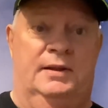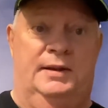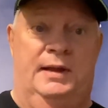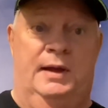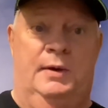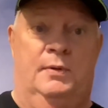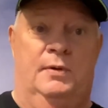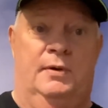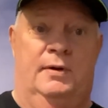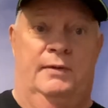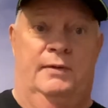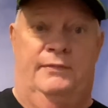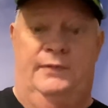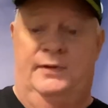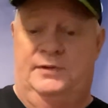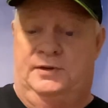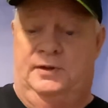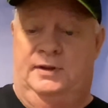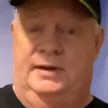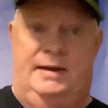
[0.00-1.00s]
and they were
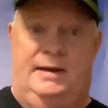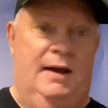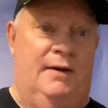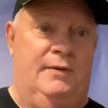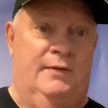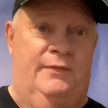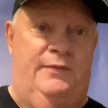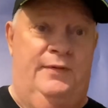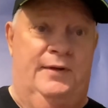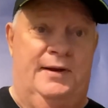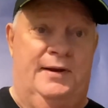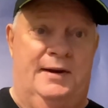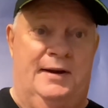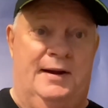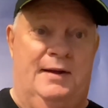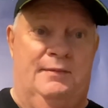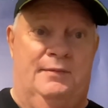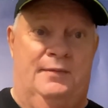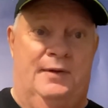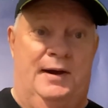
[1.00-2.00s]
officially counterfeited
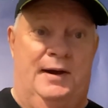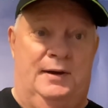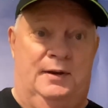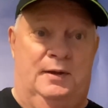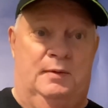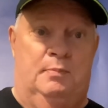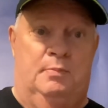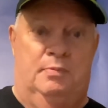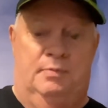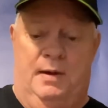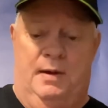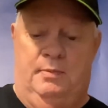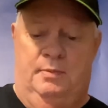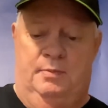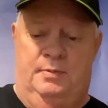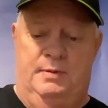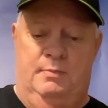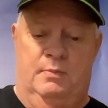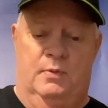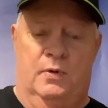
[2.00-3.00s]
on vinyl,
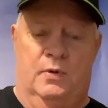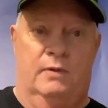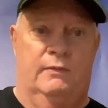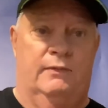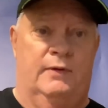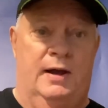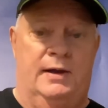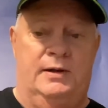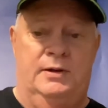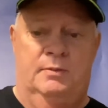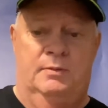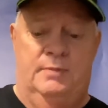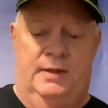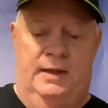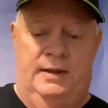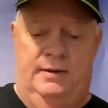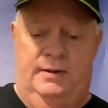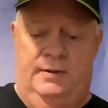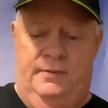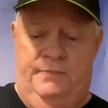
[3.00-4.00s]
probably more volume
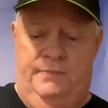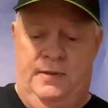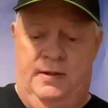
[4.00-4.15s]
than